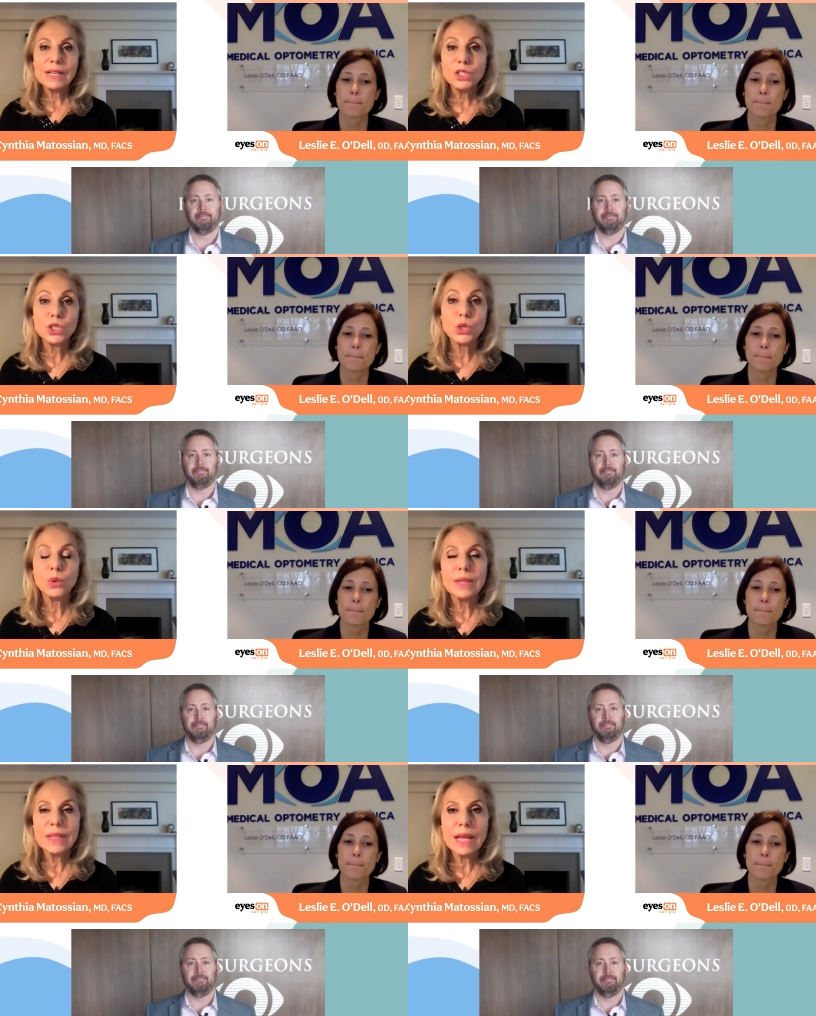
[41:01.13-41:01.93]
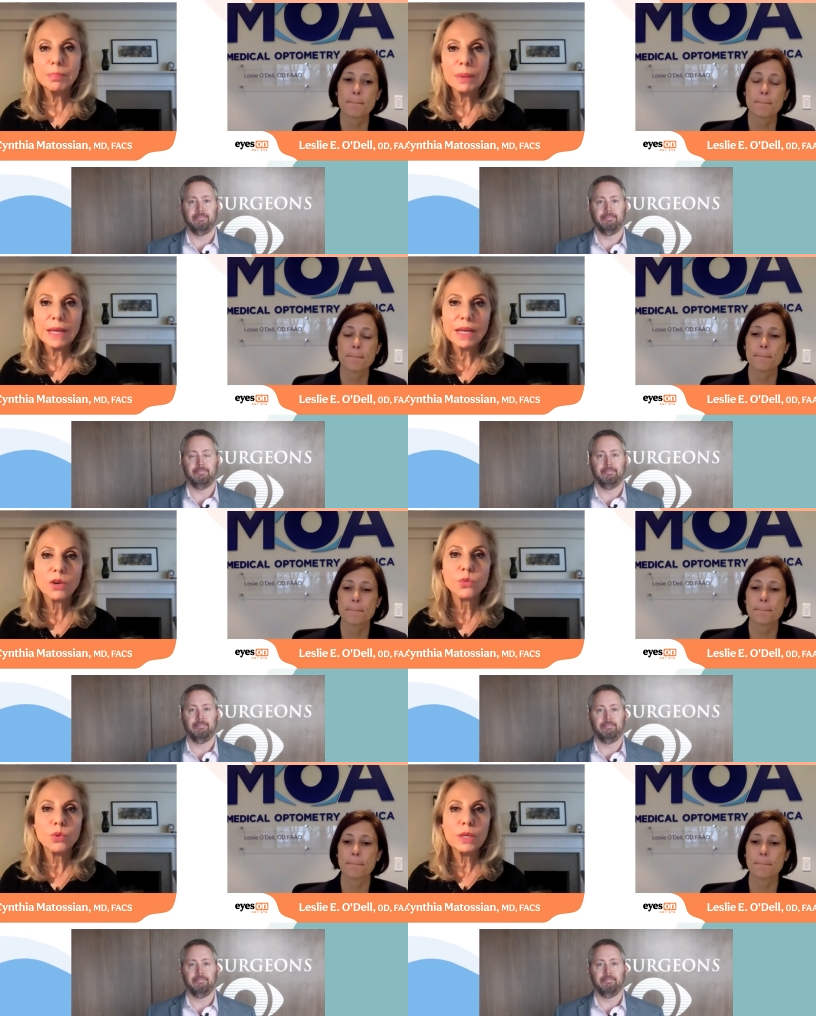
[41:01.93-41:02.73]
Speaker 1: do, and they play a
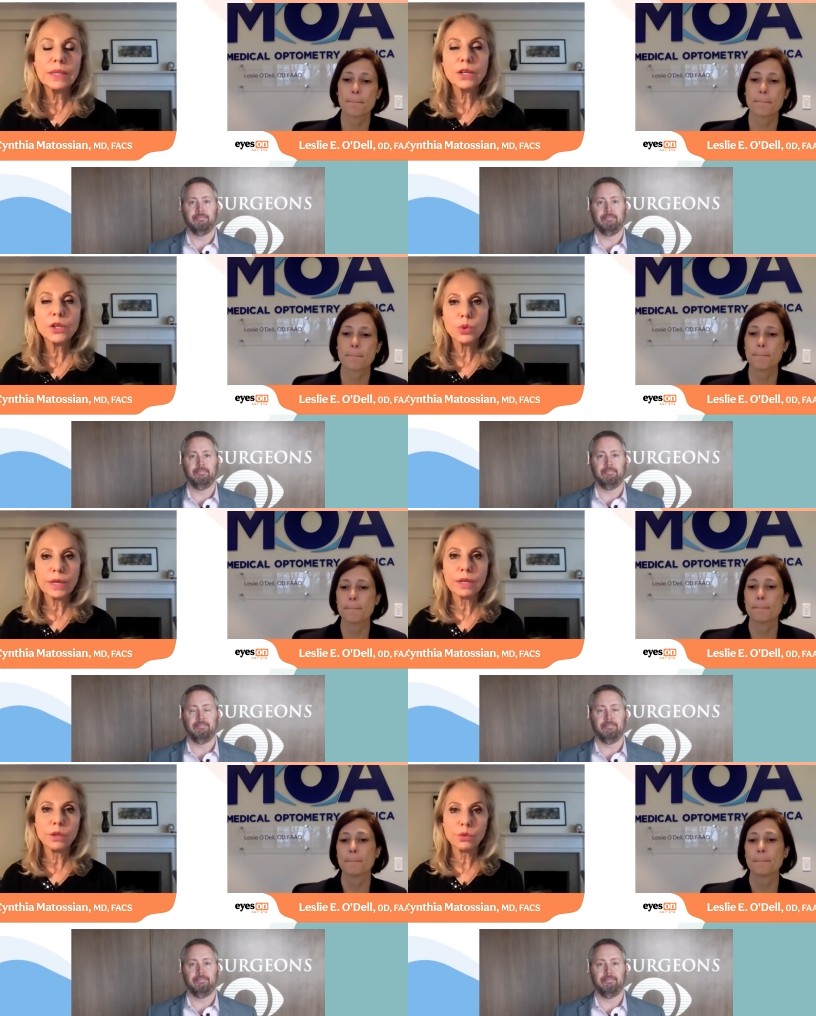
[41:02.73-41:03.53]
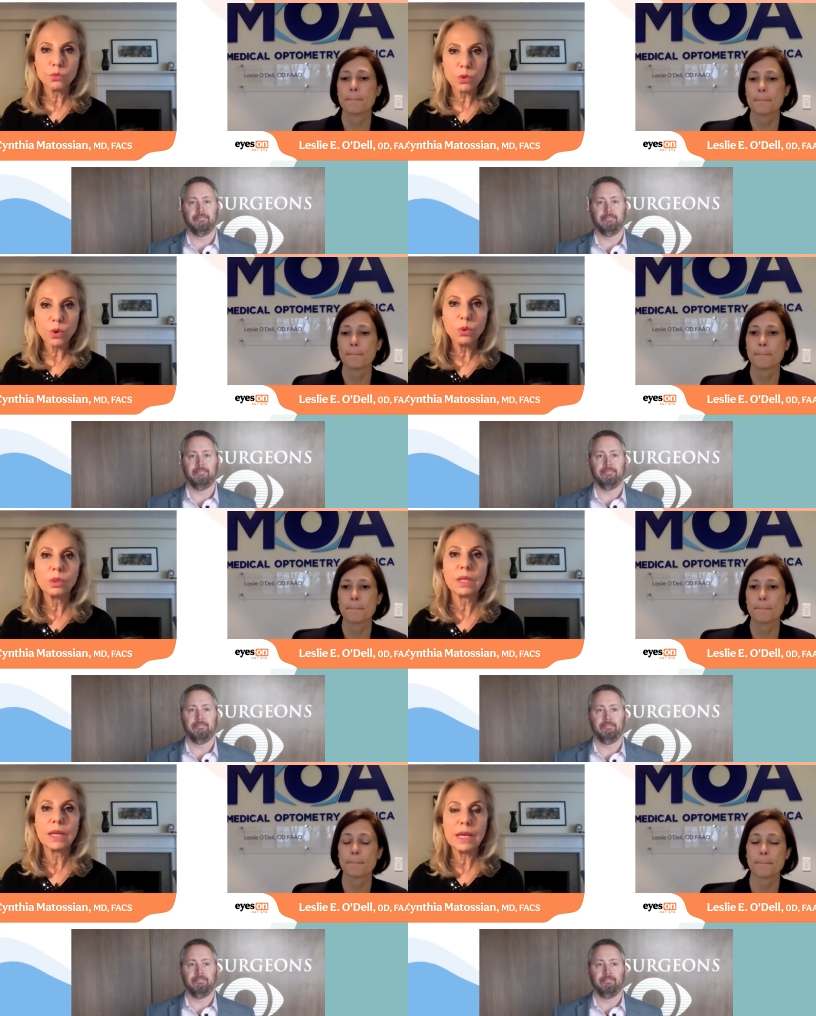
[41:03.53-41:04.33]
really critical
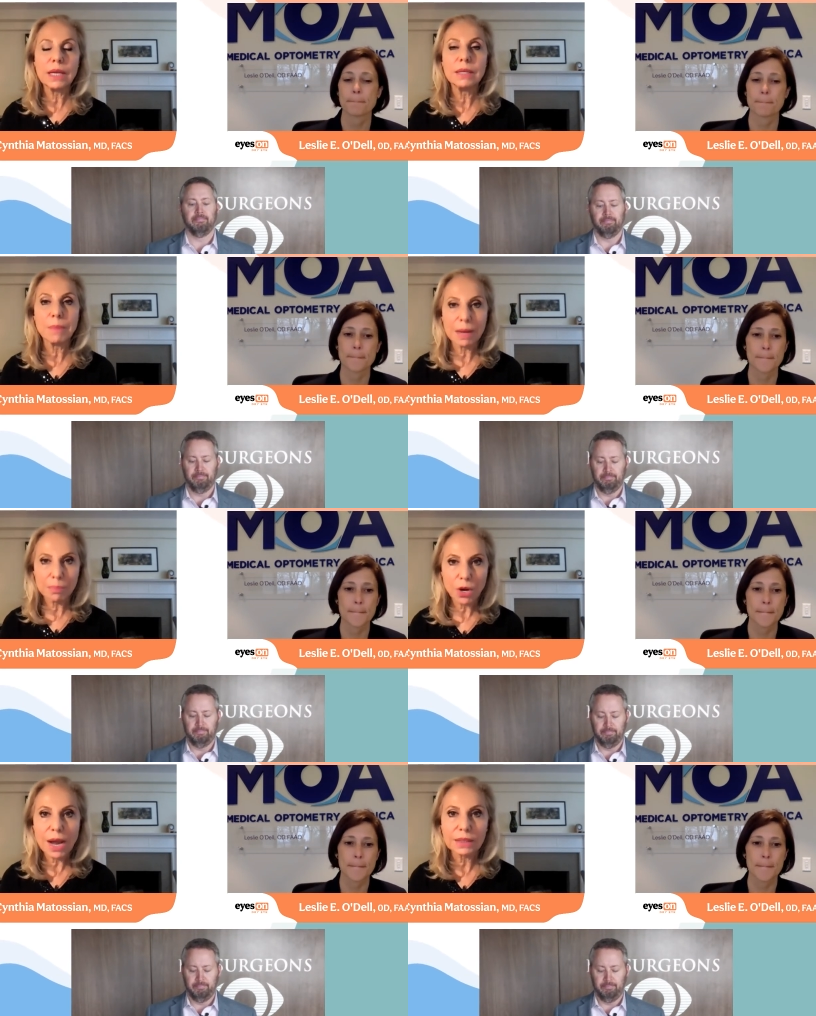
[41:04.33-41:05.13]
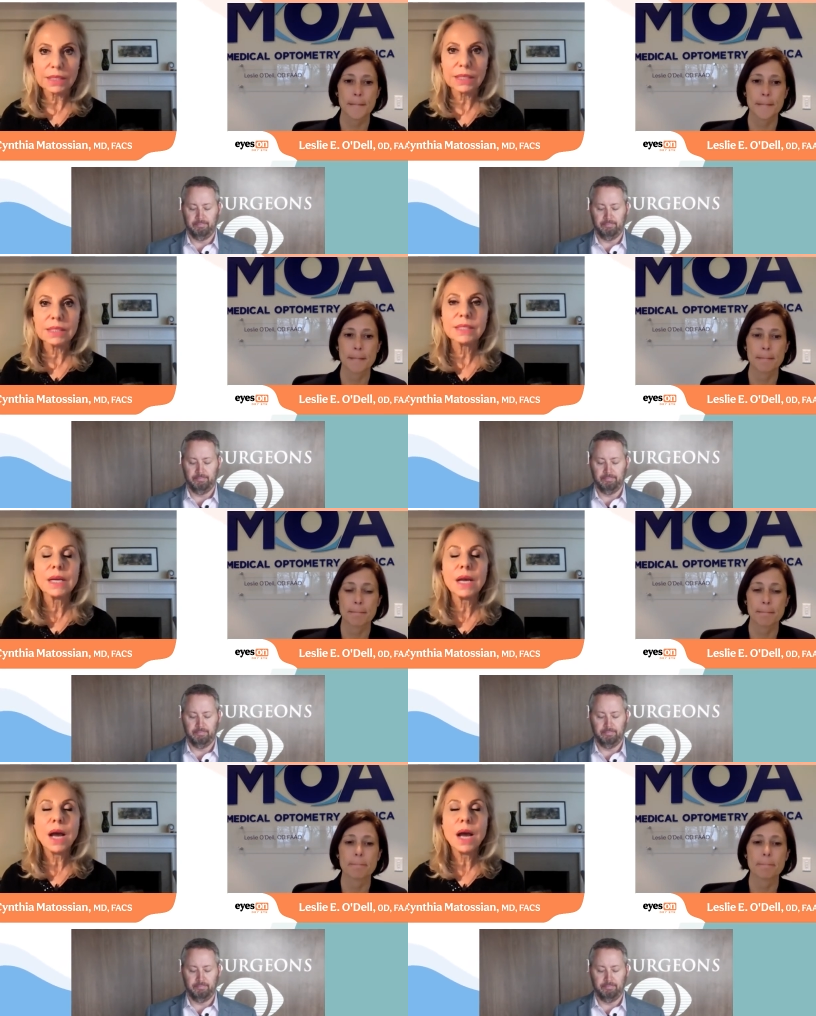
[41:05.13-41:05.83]
role in my practice.